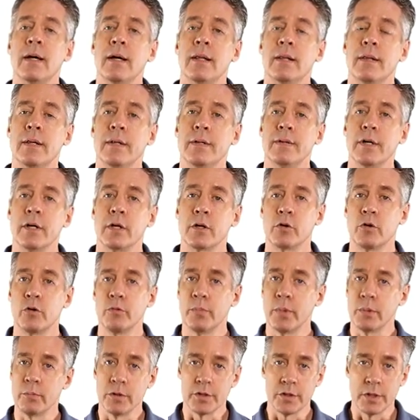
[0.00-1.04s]
then their group
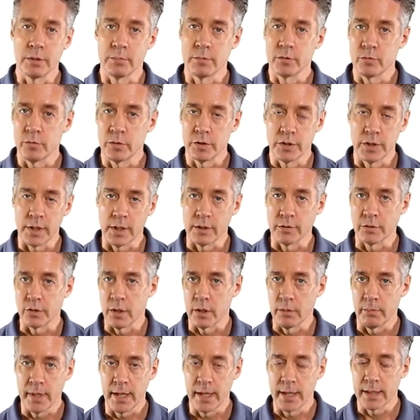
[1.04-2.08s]
memberships would change
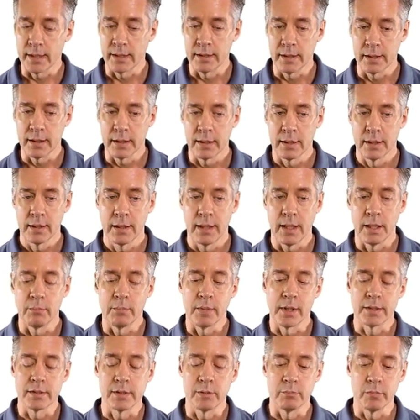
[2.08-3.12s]
automatically. That
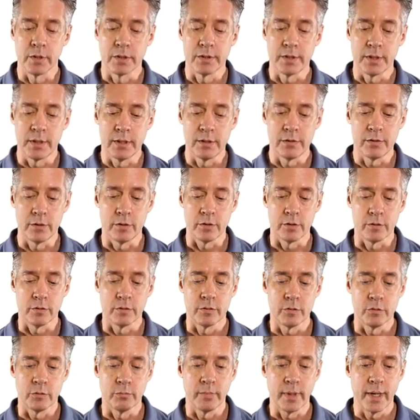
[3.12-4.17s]
makes it much easier
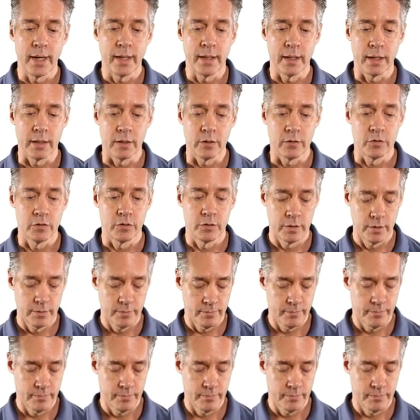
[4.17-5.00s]
to manage.